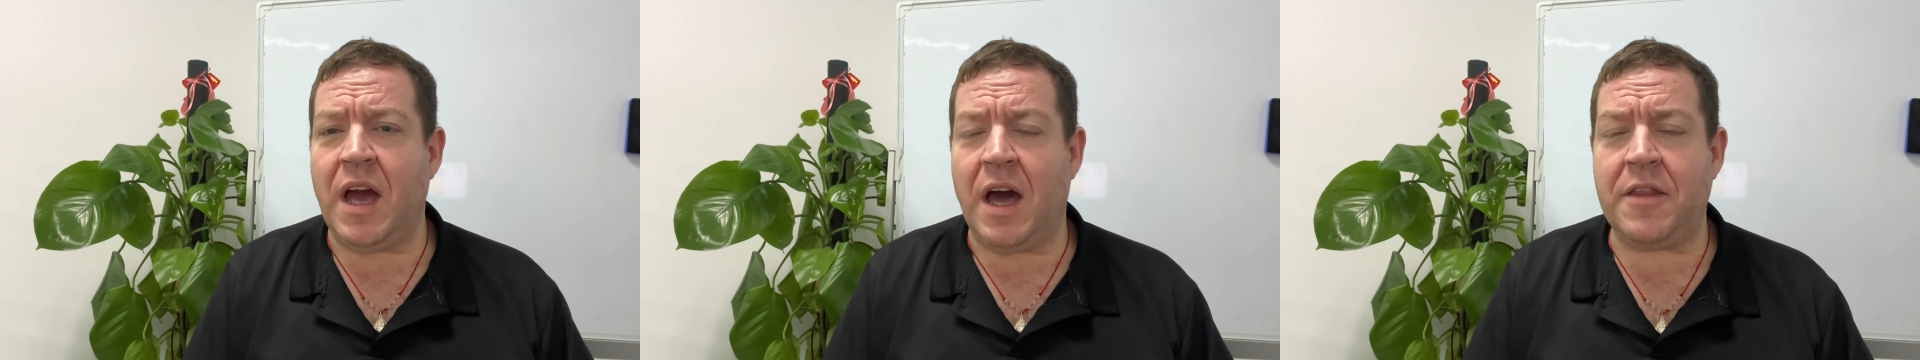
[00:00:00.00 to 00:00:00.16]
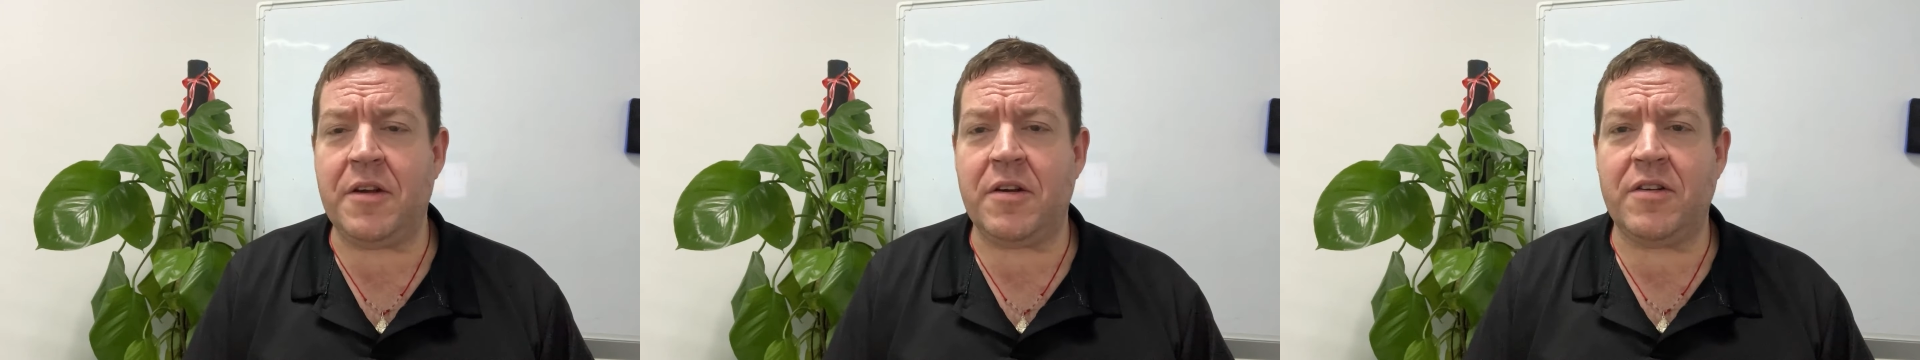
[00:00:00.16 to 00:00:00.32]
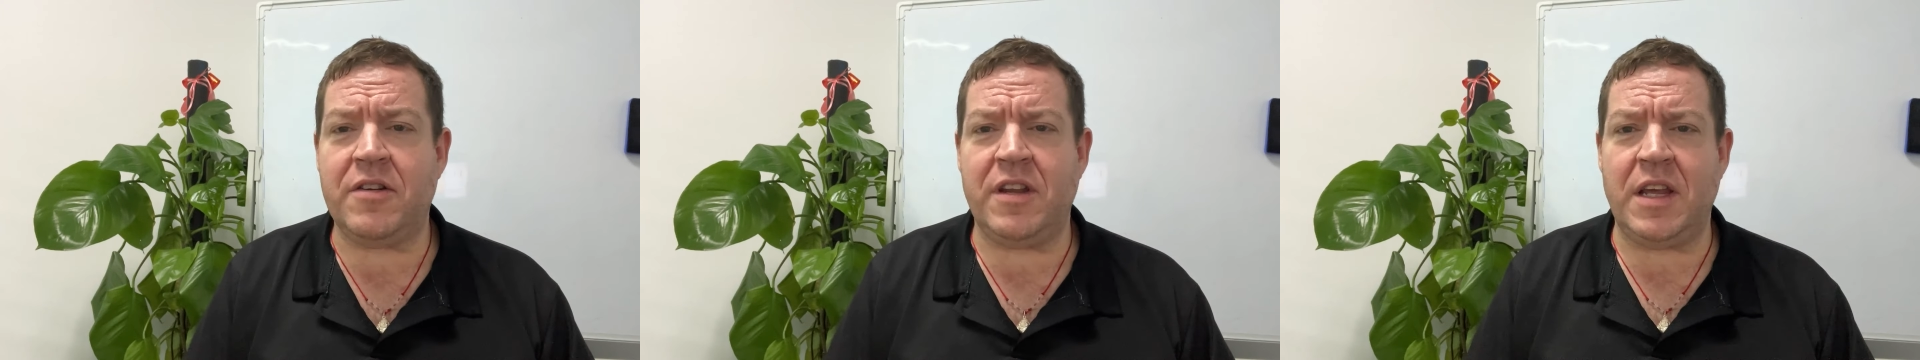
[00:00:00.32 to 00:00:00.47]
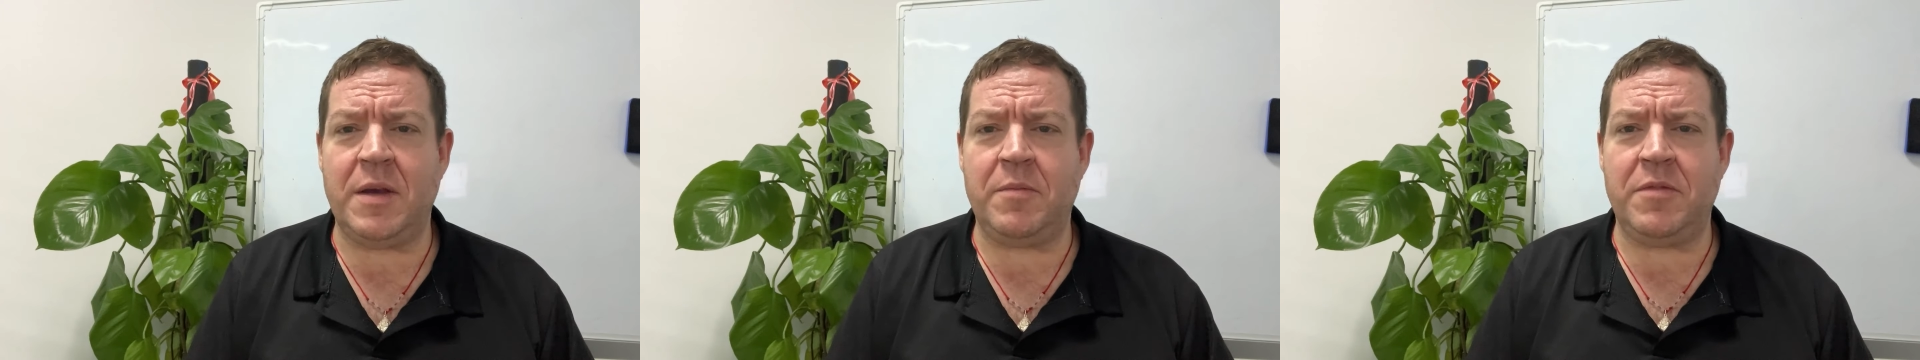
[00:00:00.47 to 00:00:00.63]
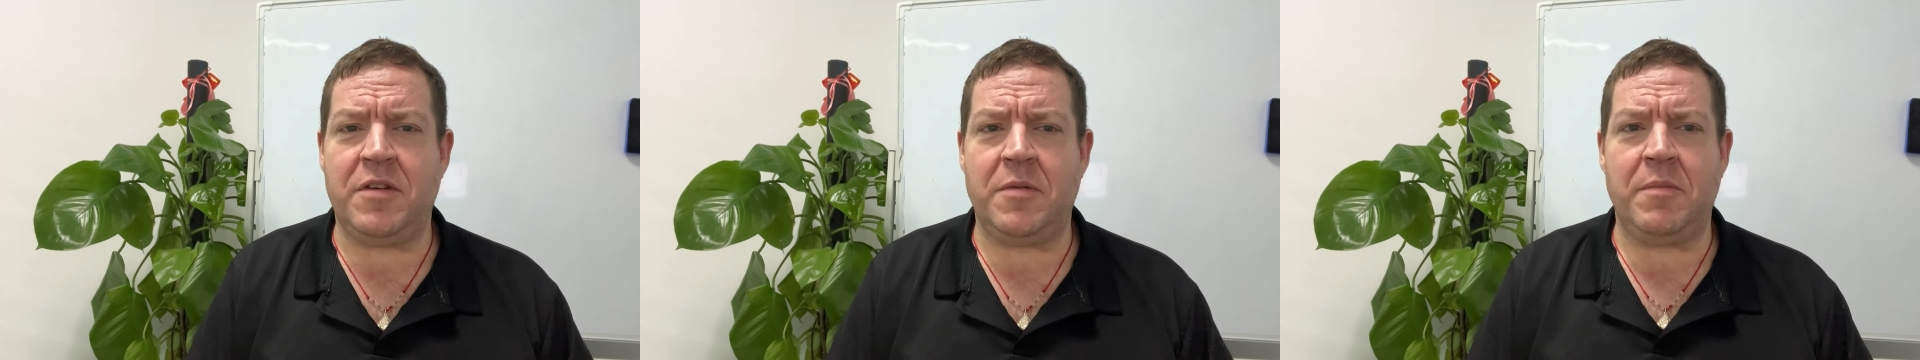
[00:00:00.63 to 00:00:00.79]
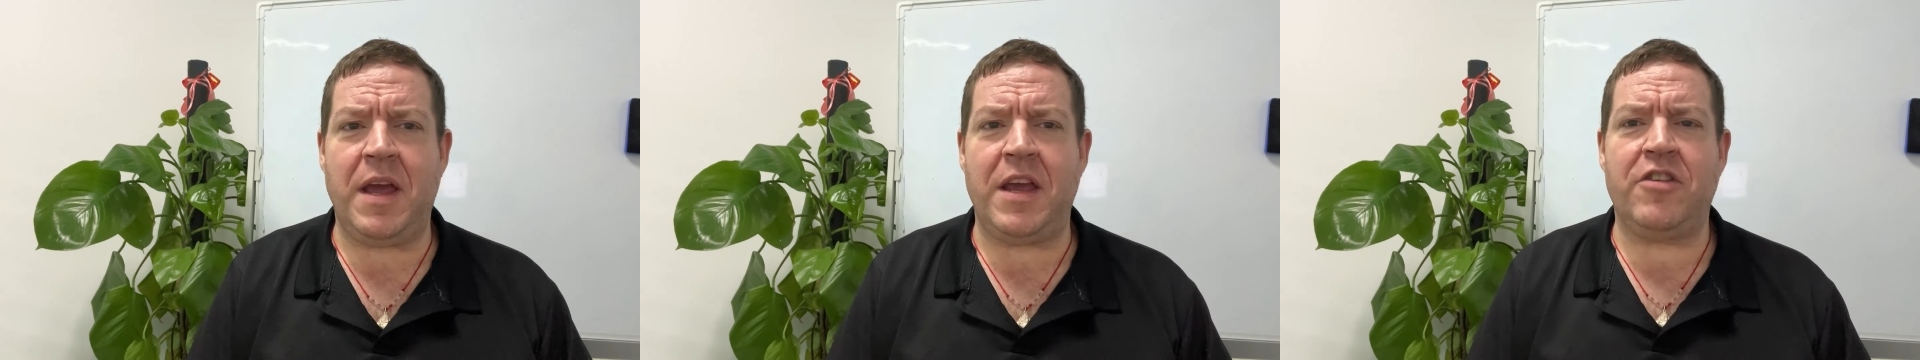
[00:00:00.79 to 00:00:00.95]
other team
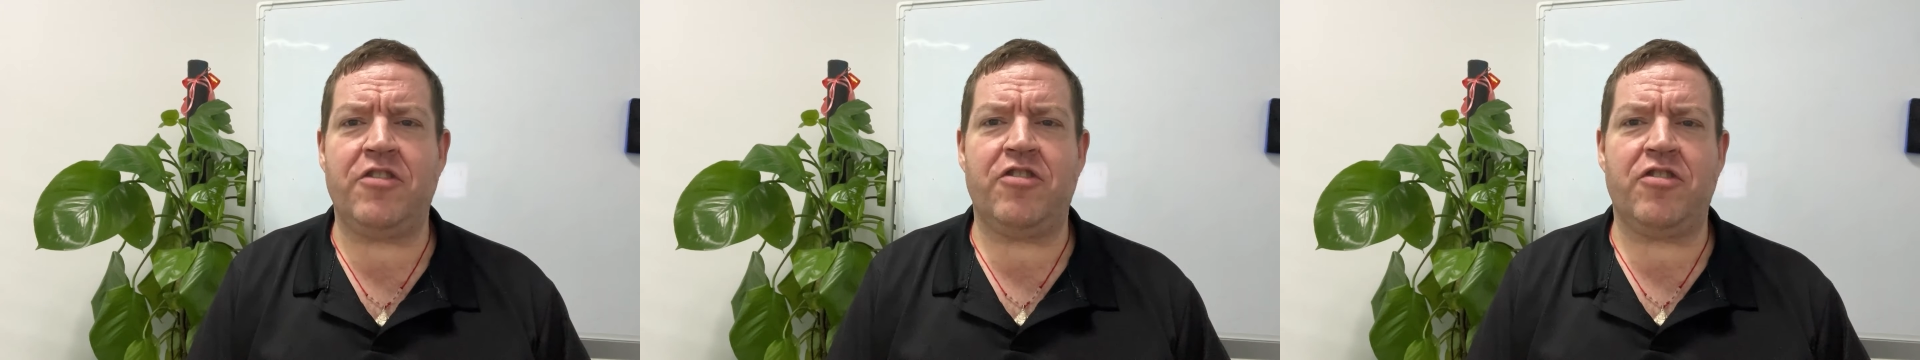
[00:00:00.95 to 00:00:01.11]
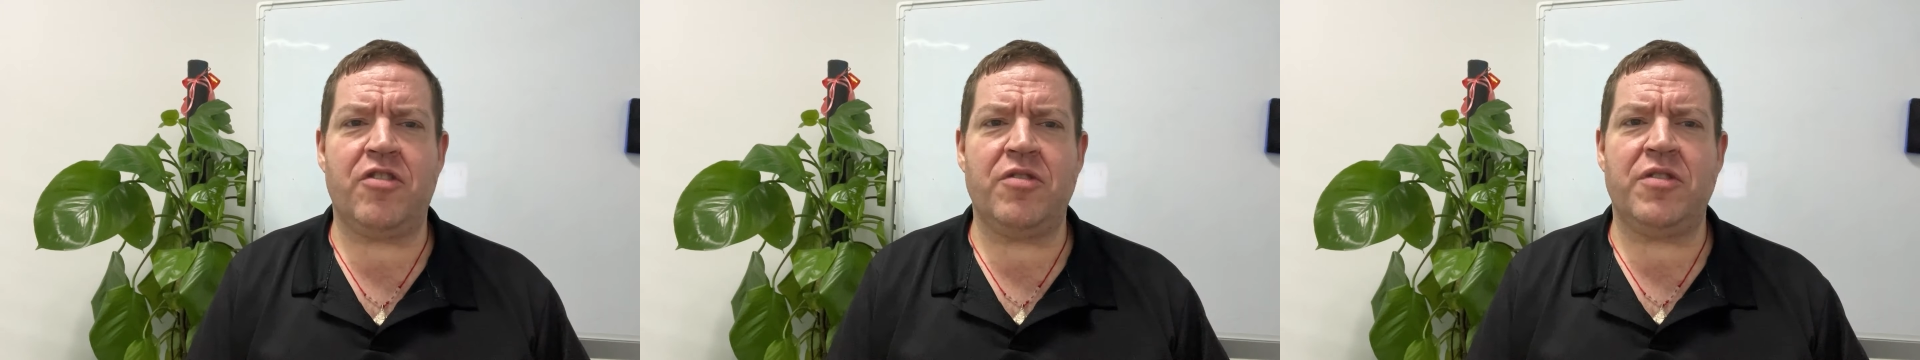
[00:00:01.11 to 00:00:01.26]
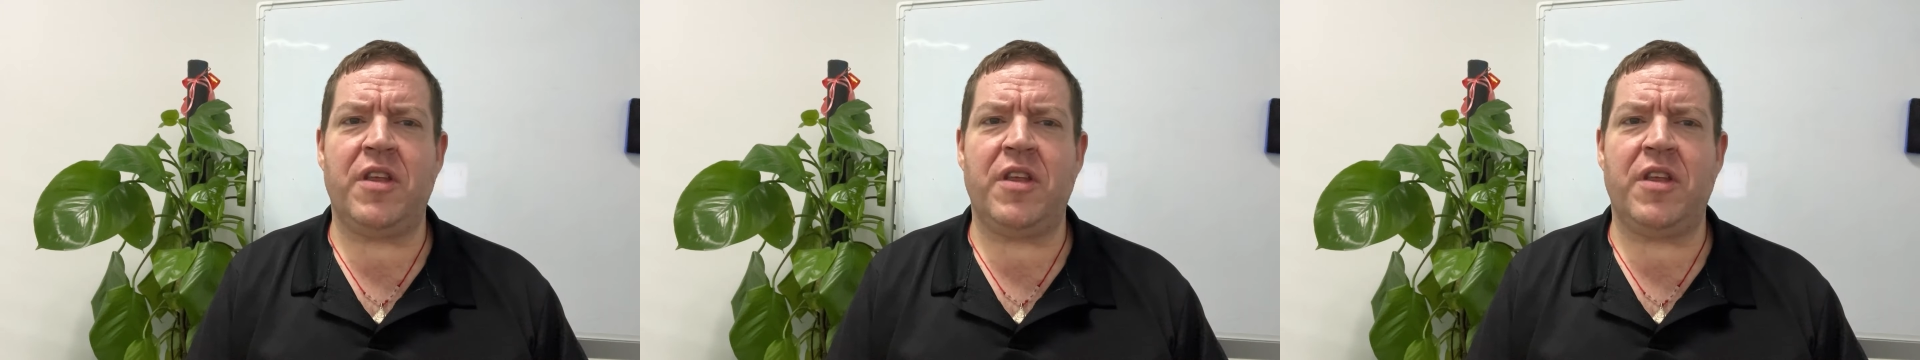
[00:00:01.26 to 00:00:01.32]
to make sure